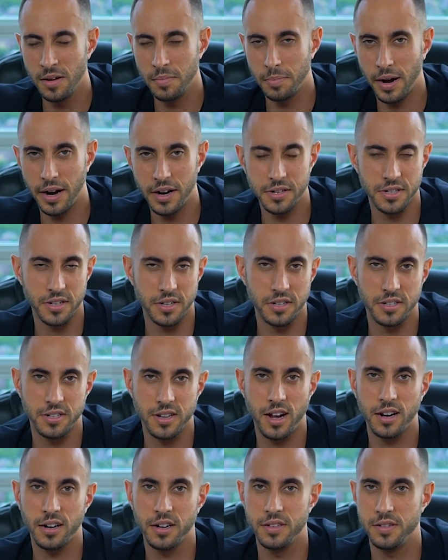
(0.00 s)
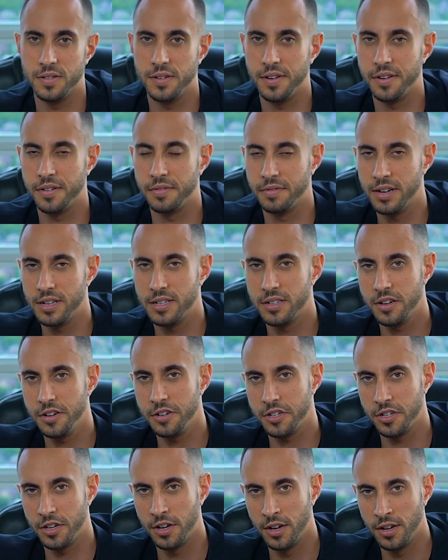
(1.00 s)
Buy or sell a stock because you've done your
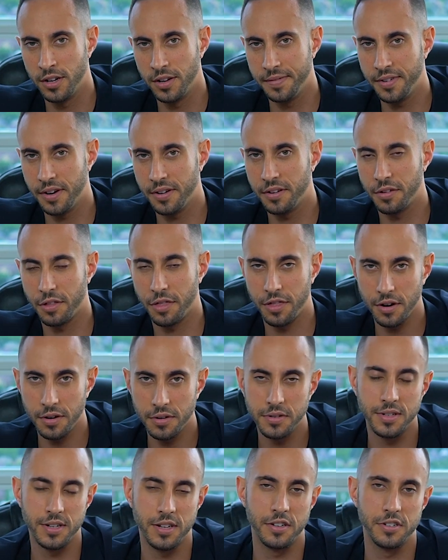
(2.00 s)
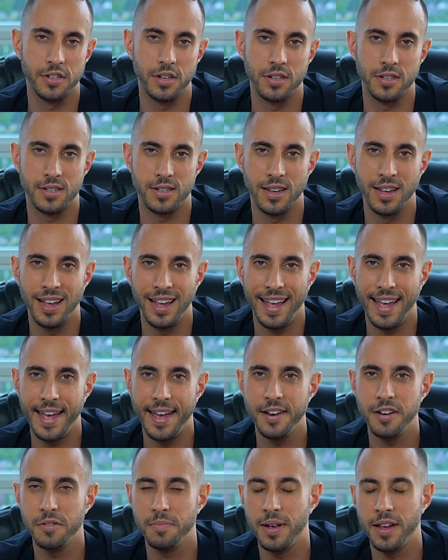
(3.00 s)
research, you've done your thorough due diligence,
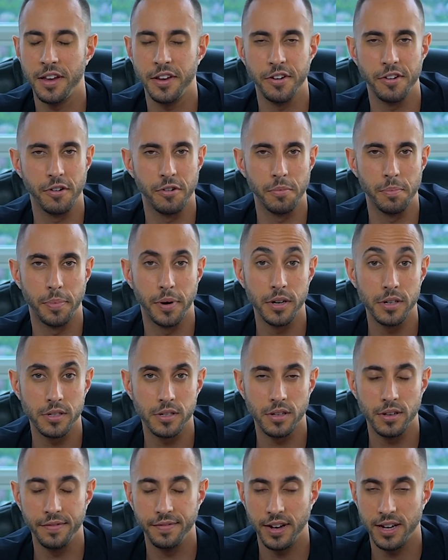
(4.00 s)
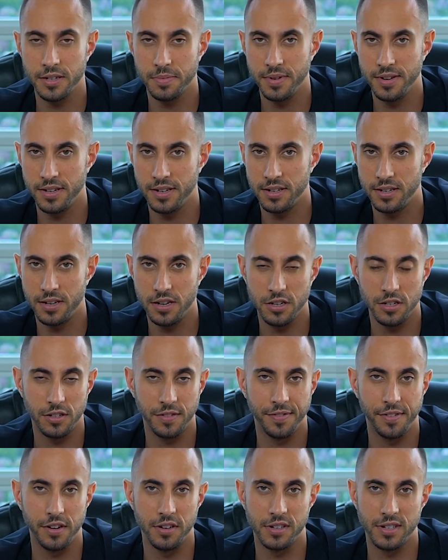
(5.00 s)
and you're making your own personal investment decisions
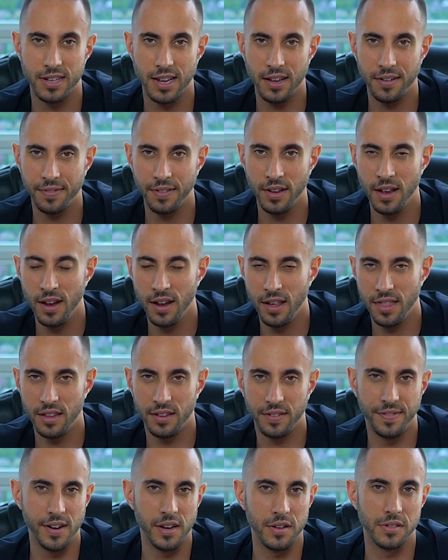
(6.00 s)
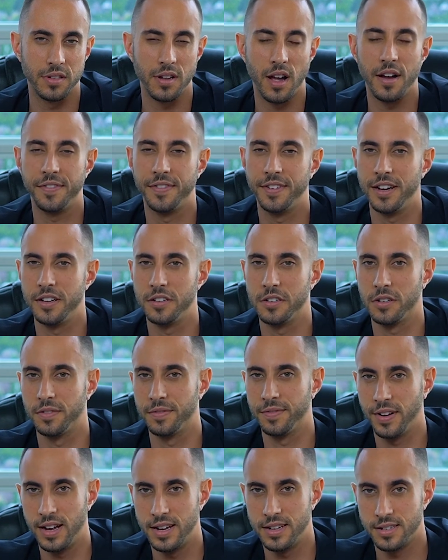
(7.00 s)
for yourself. This video is not financial
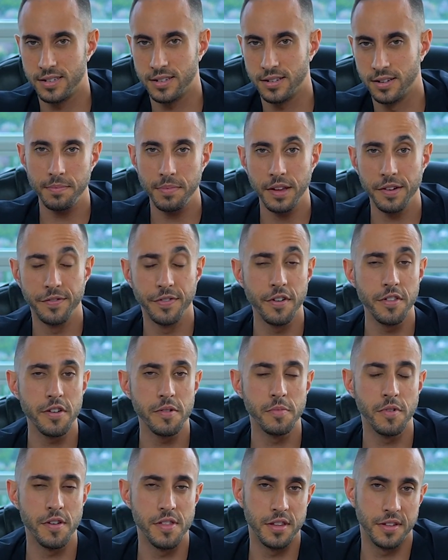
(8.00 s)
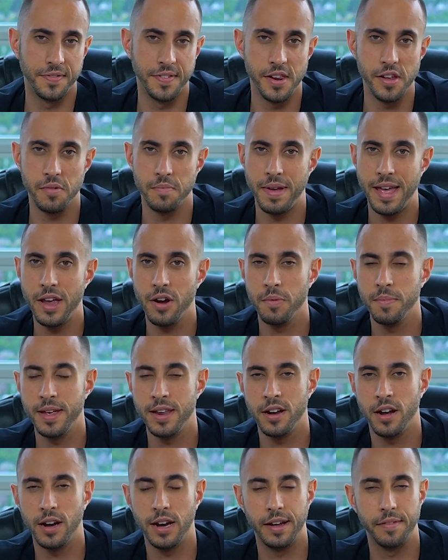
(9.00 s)
advice. Furthermore, this video may or may
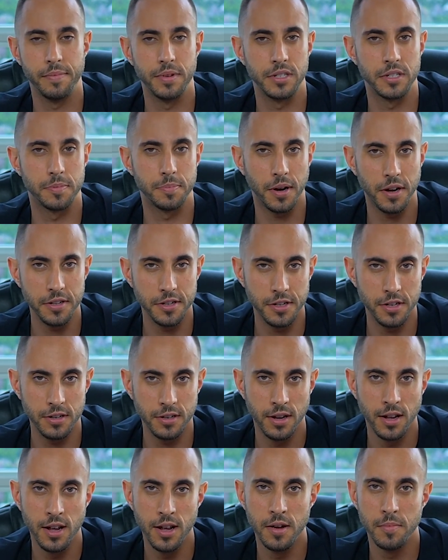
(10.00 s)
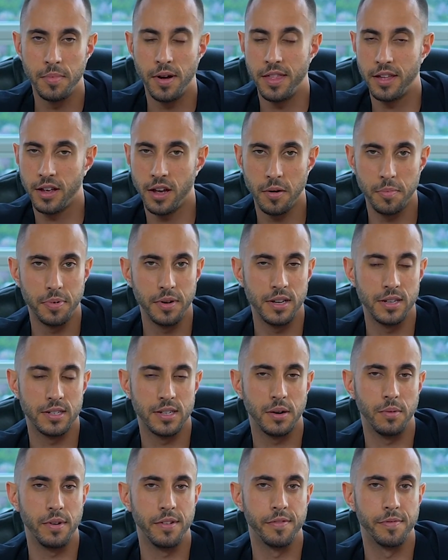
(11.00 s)
not have been sponsored by the companies
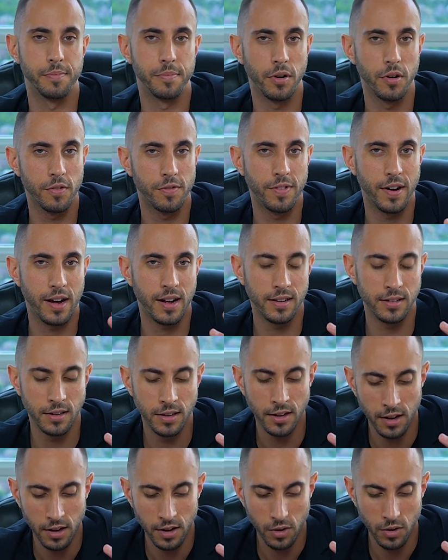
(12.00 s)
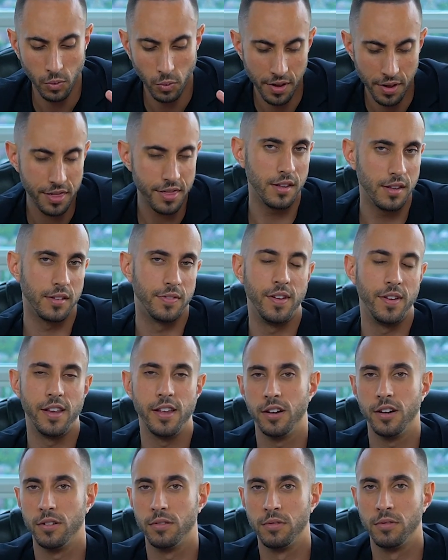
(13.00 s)
that we've profiled within this
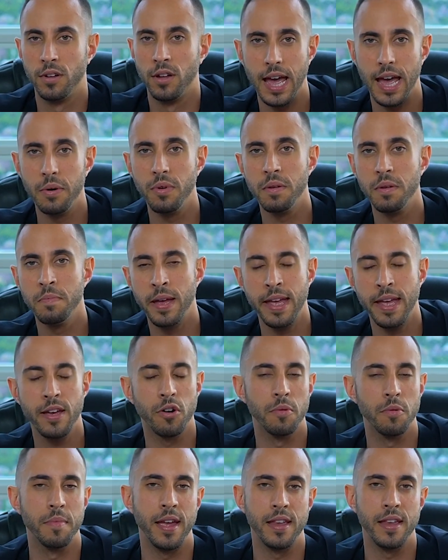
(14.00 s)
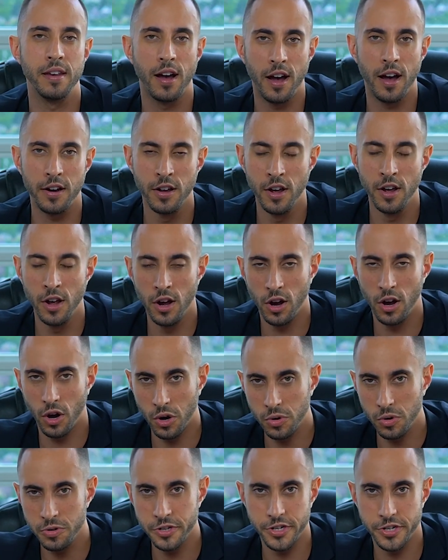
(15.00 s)
video, and we may or may not
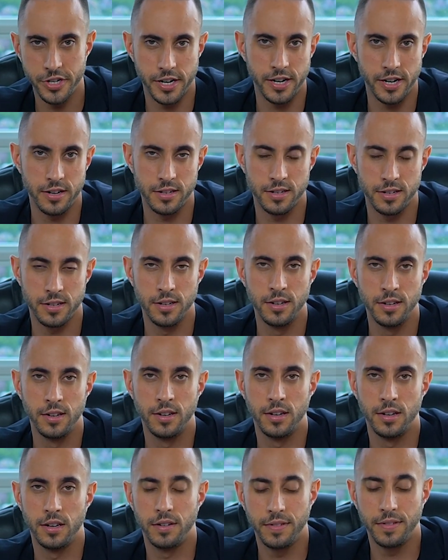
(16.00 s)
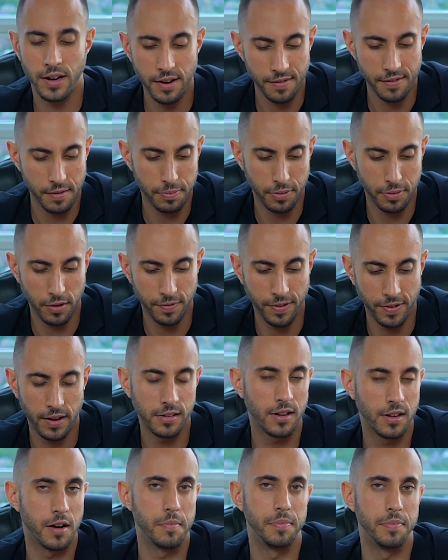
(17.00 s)
own shares of any of the profiled
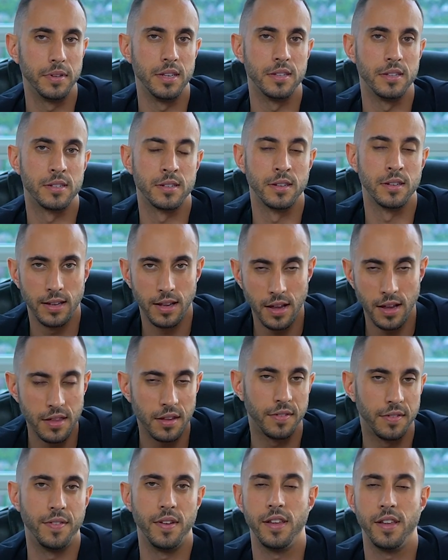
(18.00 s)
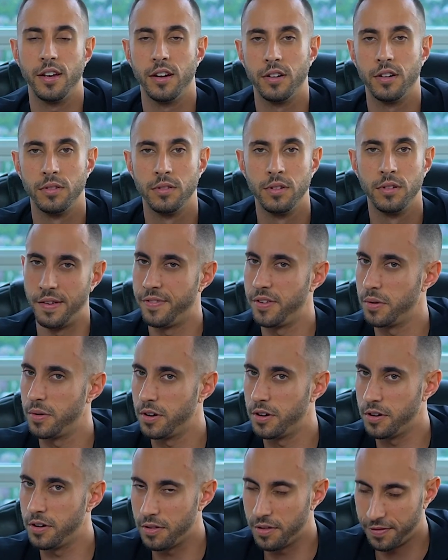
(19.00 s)
companies in this video. If you want
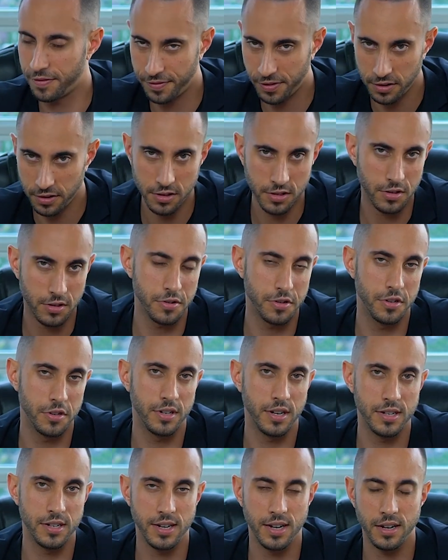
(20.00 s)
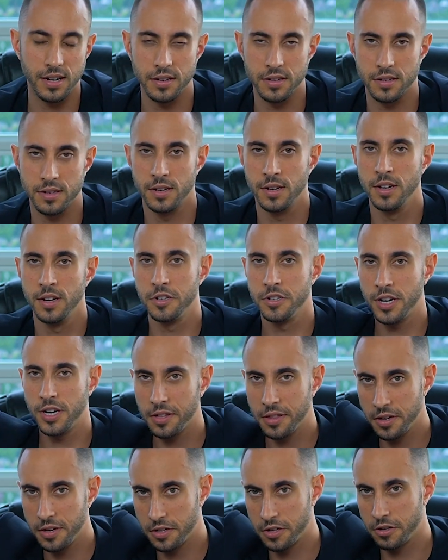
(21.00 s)
to know the full disclosure details, check
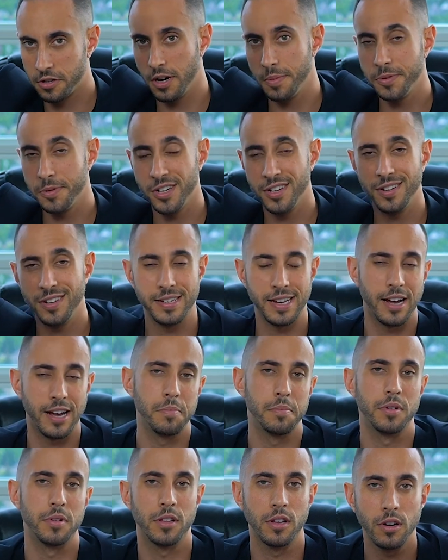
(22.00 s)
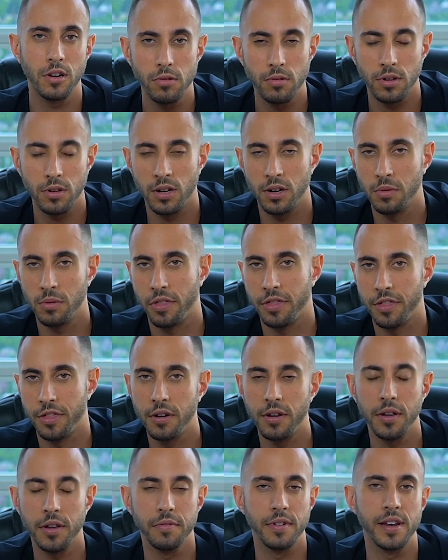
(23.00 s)
the description down below along with
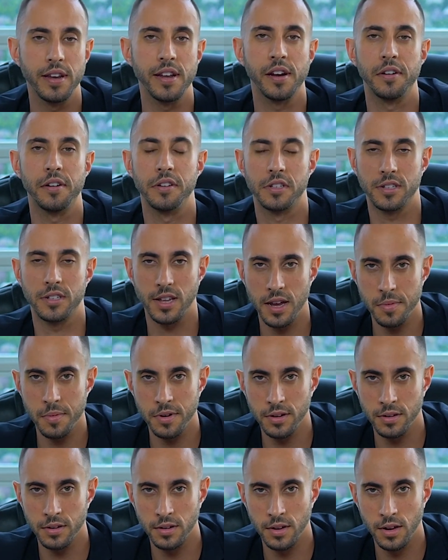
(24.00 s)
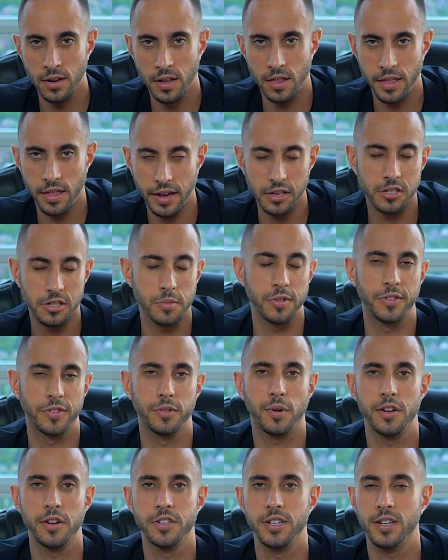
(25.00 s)
thoroughly reading our disclaimer. Thank you so much for
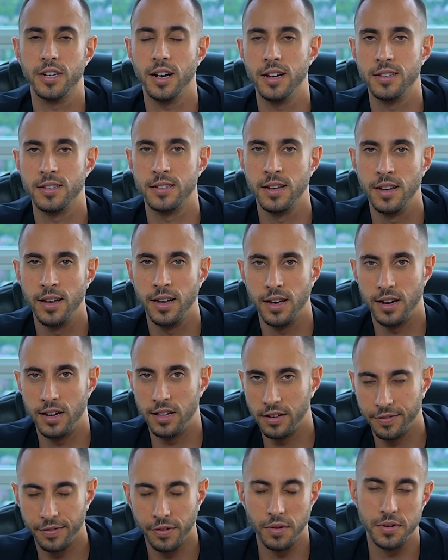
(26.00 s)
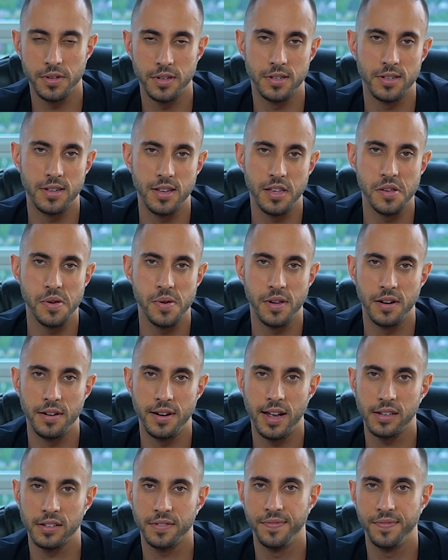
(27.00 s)
watching, guys, and I look forward to seeing you in our next